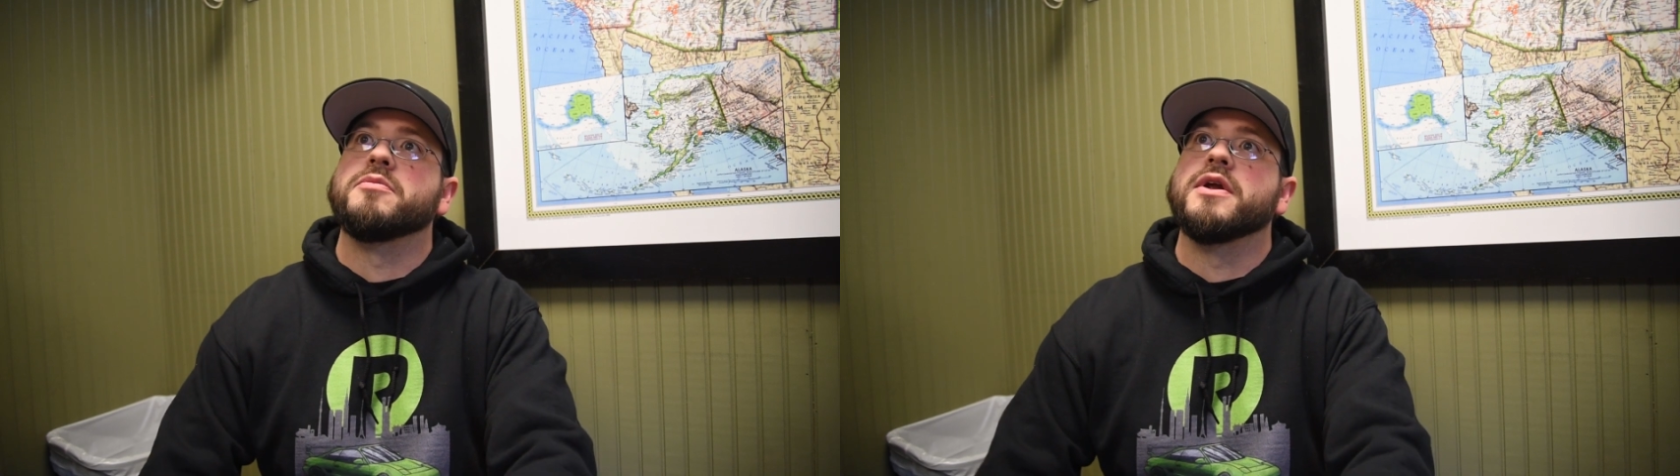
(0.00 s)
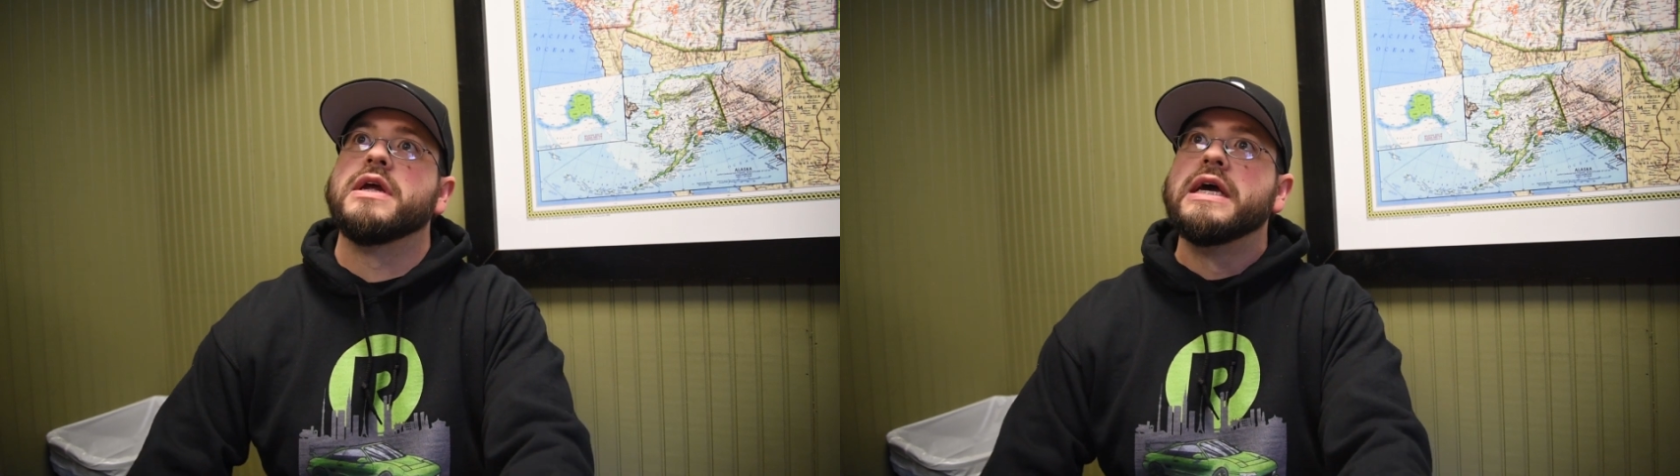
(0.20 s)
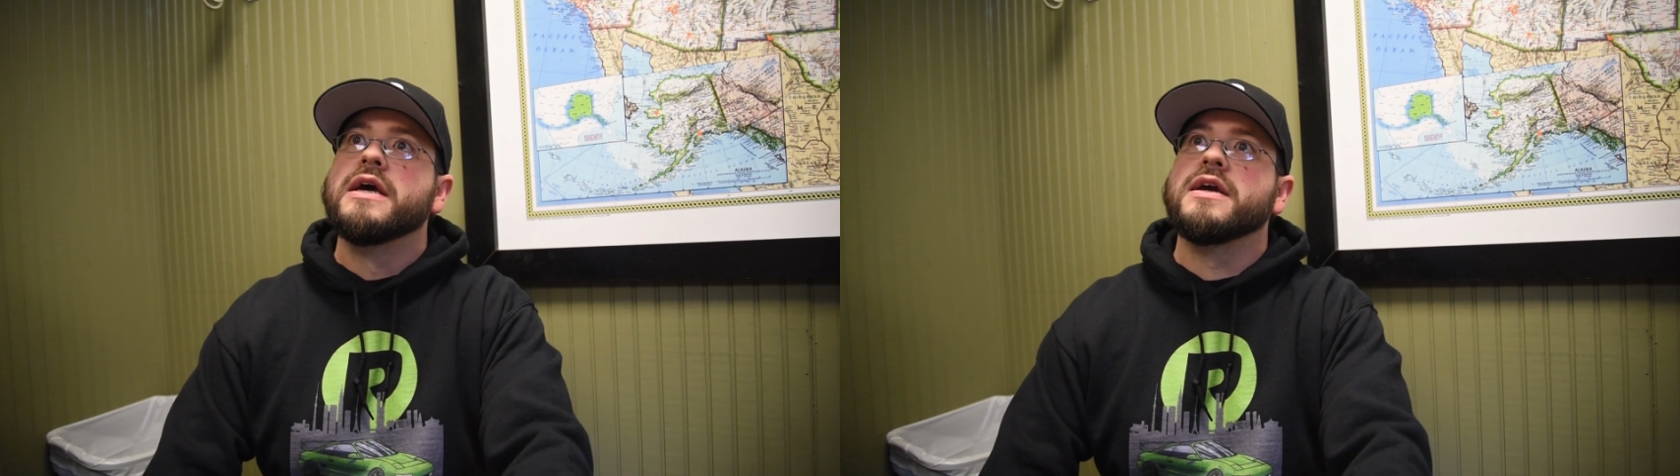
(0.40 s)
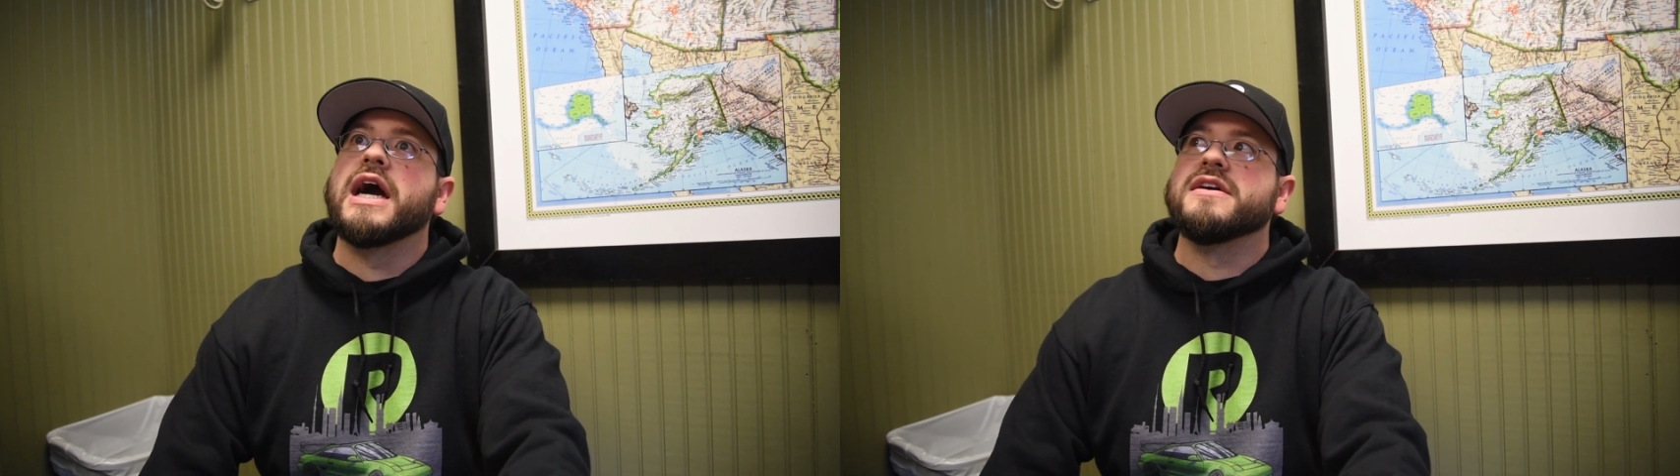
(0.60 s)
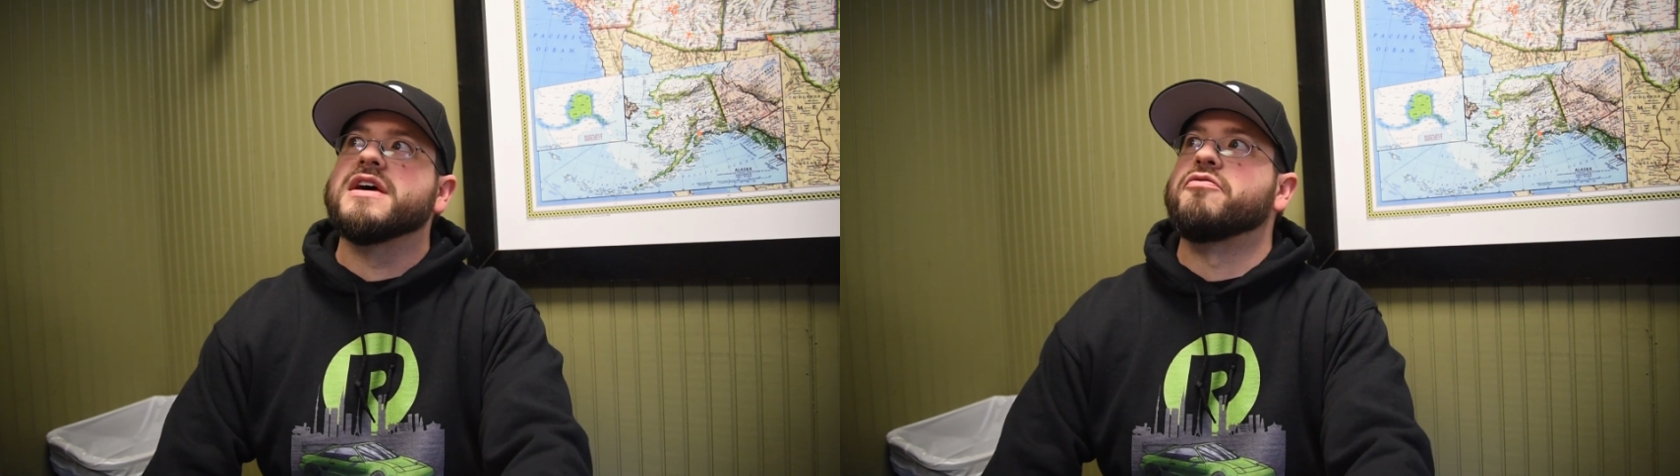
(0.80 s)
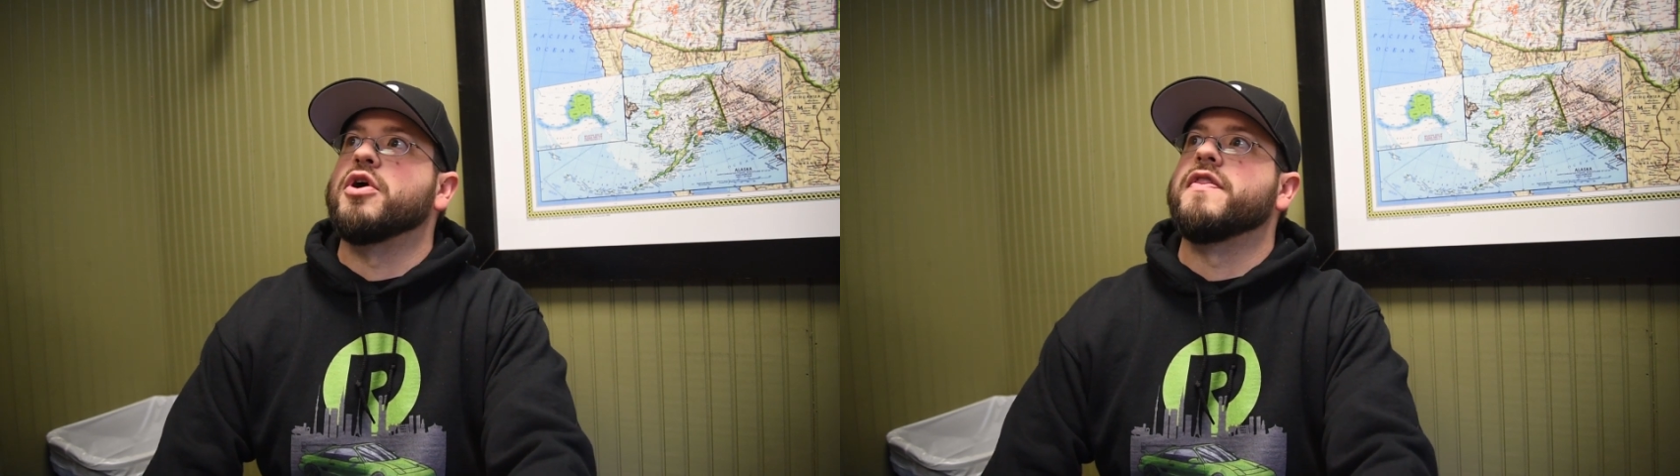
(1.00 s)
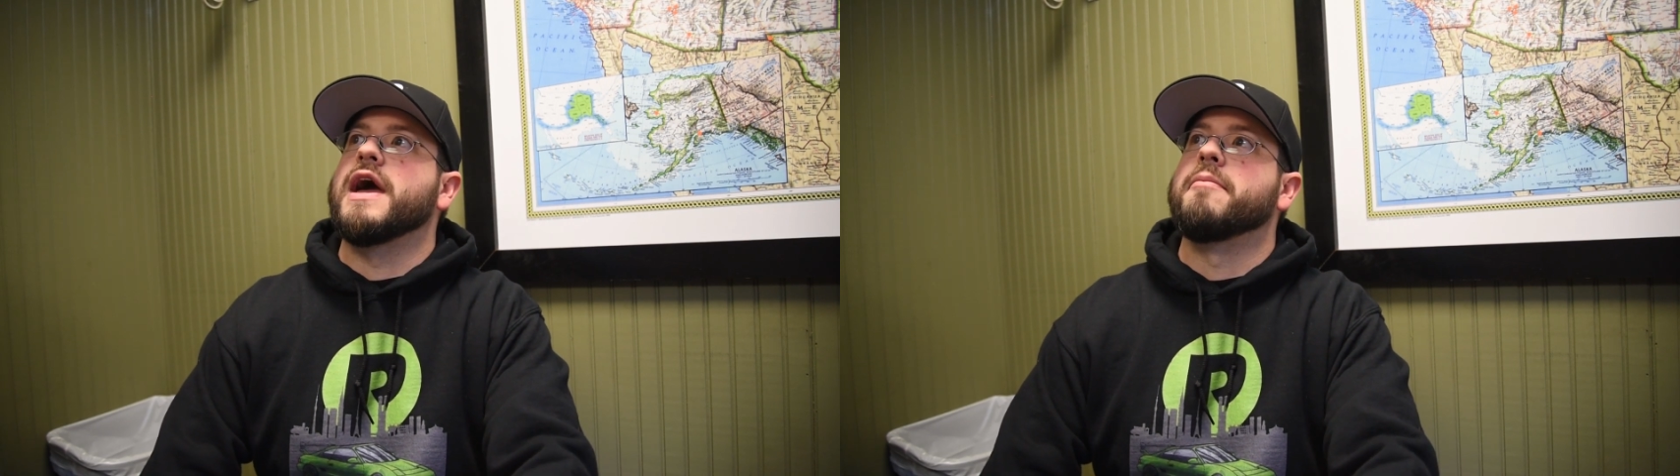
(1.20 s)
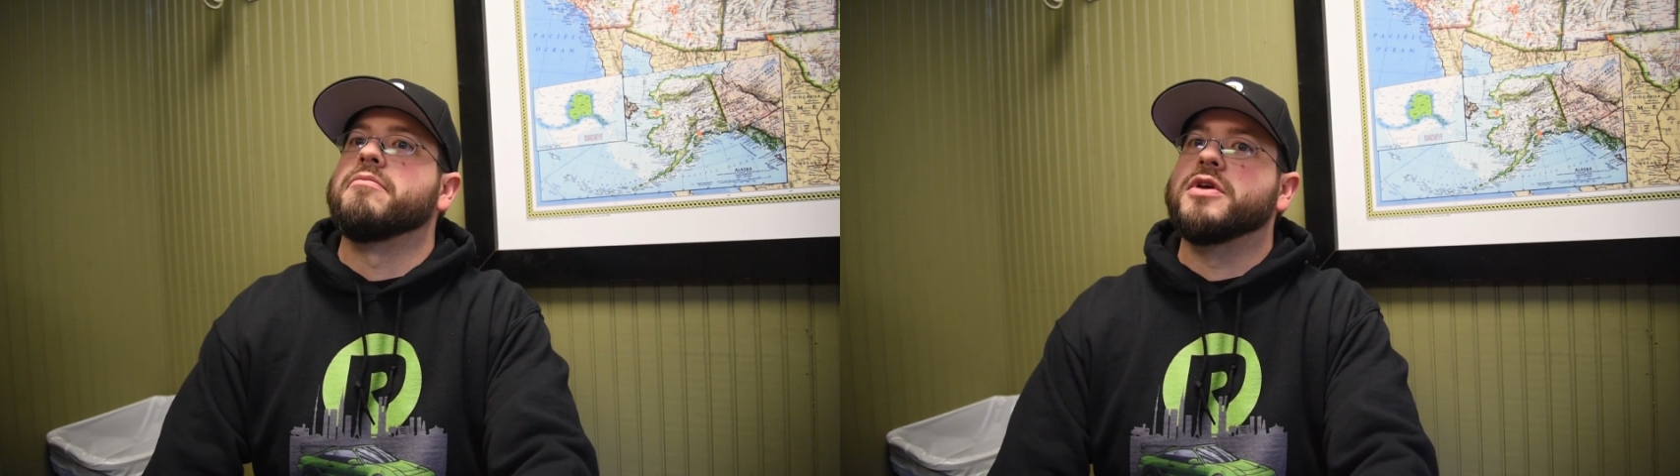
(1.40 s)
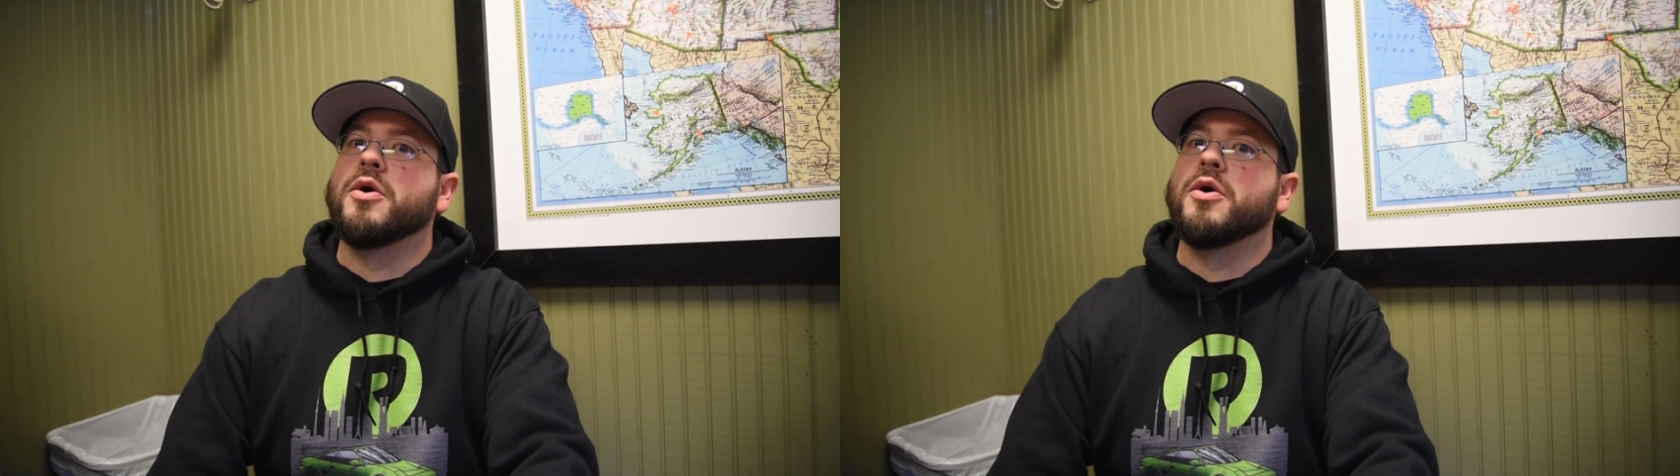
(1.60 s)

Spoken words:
but guys have run them,